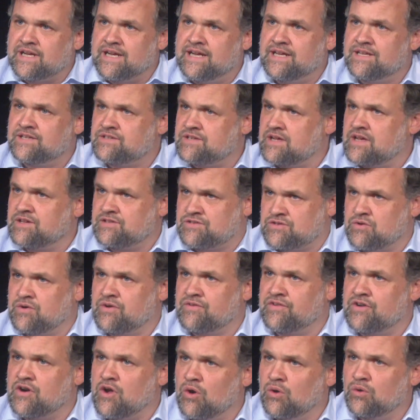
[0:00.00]
is a sort
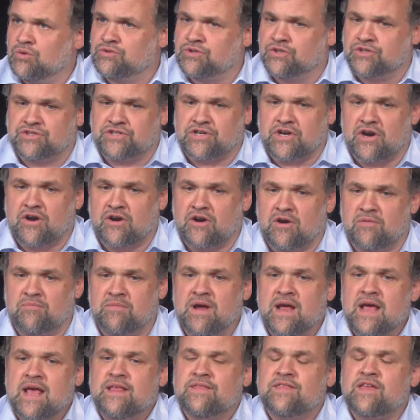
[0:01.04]
of an older term
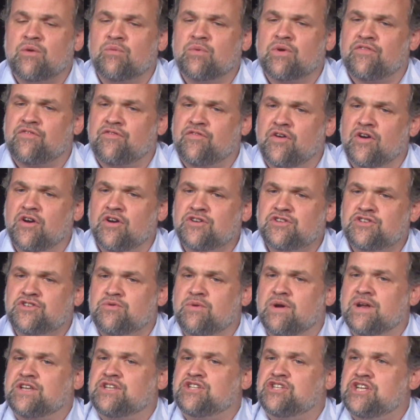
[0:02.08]
that refers
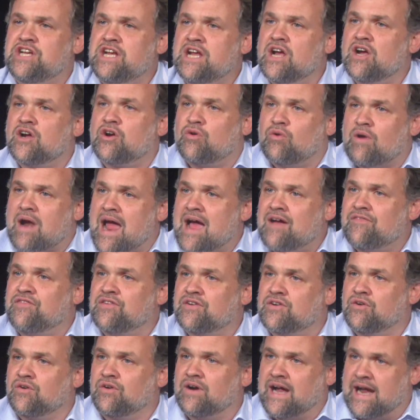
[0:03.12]
to a
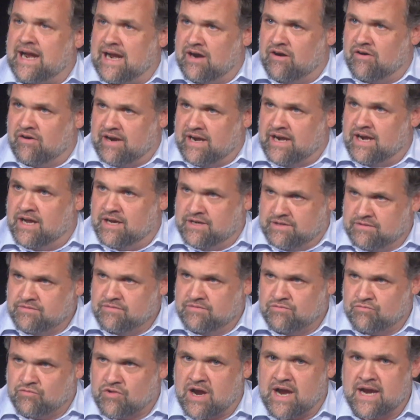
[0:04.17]
geographical area,
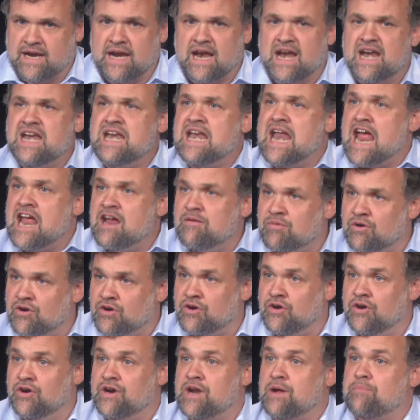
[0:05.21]
right? A
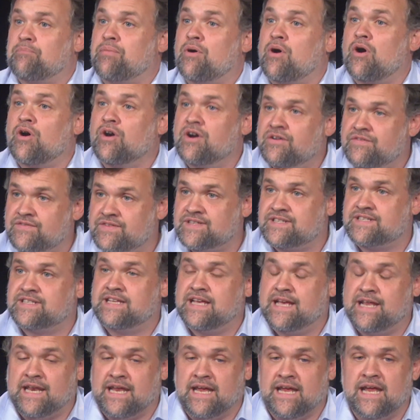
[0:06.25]
neighborhood, a part of a
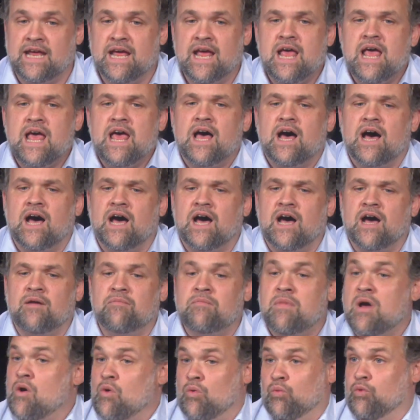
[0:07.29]
city,
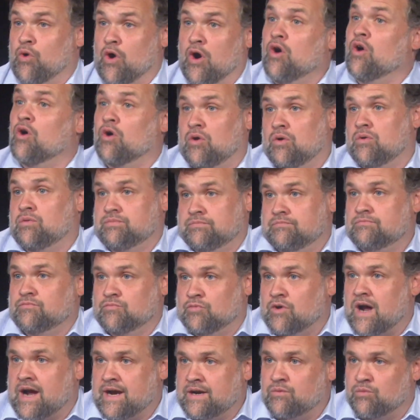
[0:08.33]
rural.
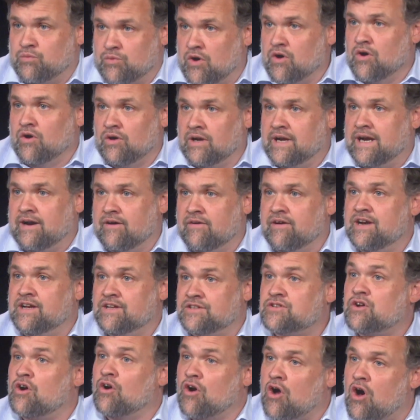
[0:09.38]
Right? Rural
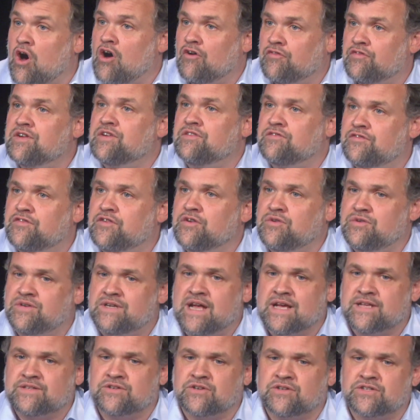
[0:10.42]
areas are often food
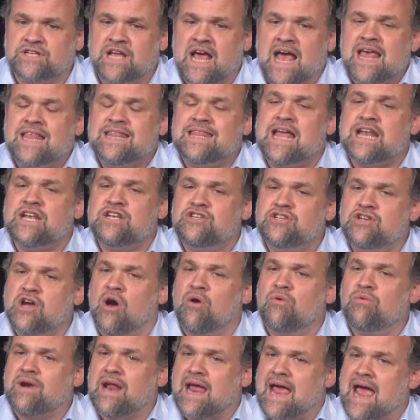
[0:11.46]
deserts that
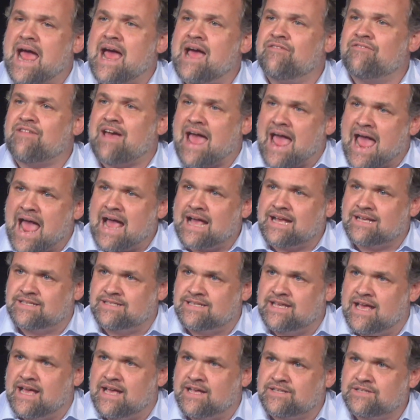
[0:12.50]
don't have
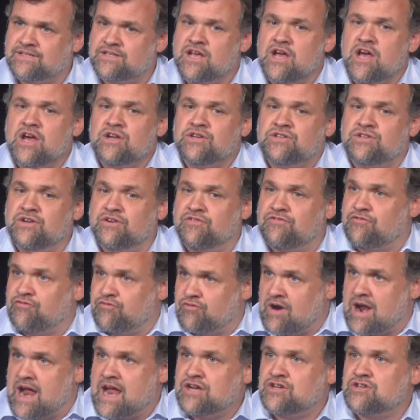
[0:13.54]
access to
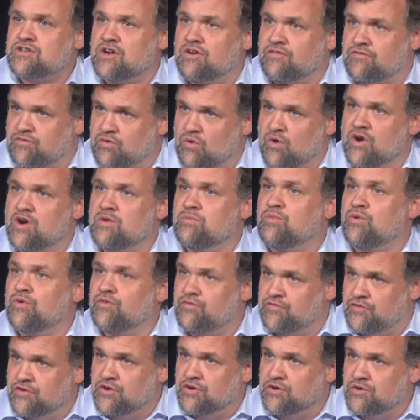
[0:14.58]
fresh, affordable
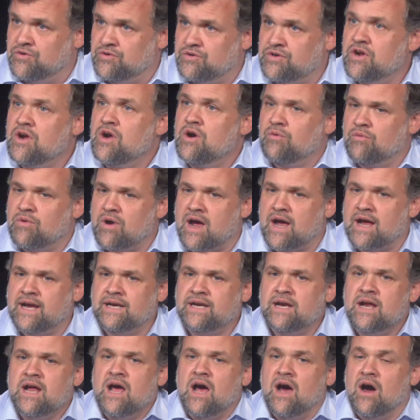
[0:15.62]
food, right?
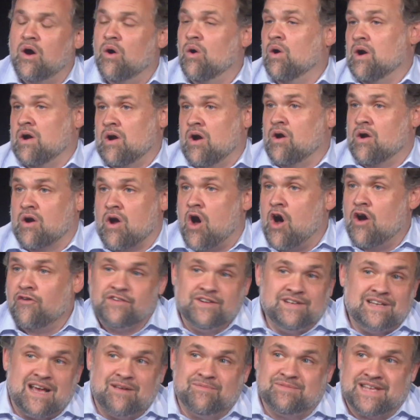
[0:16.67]
Or
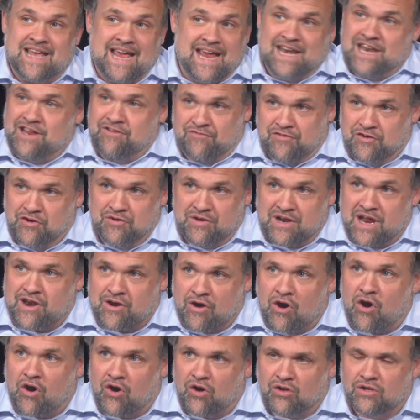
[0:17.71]
oftentimes any food at
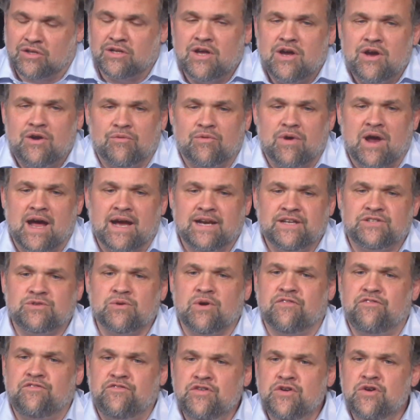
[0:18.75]
all, right? So
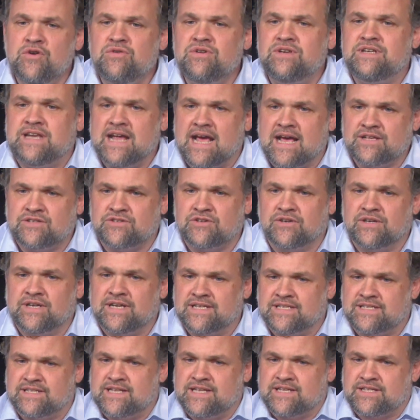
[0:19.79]
a food desert
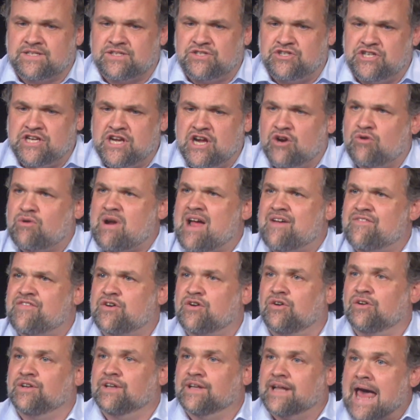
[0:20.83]
is this
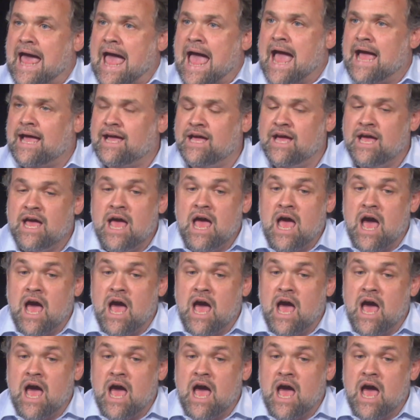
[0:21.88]
geographical lack.